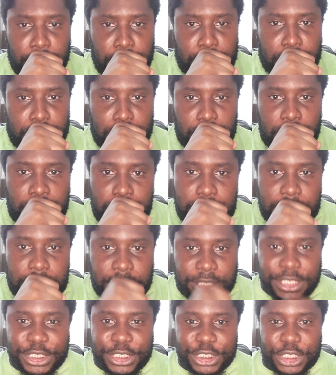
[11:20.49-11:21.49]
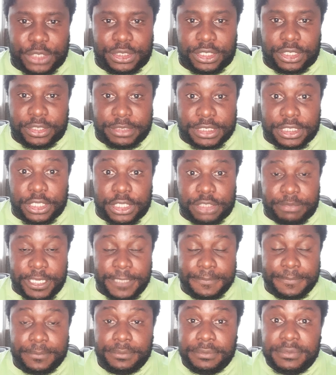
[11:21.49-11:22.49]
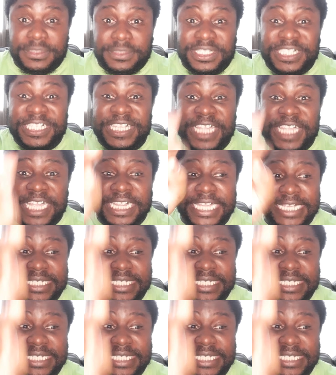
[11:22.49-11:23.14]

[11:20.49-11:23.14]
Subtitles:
Excuse me. Listen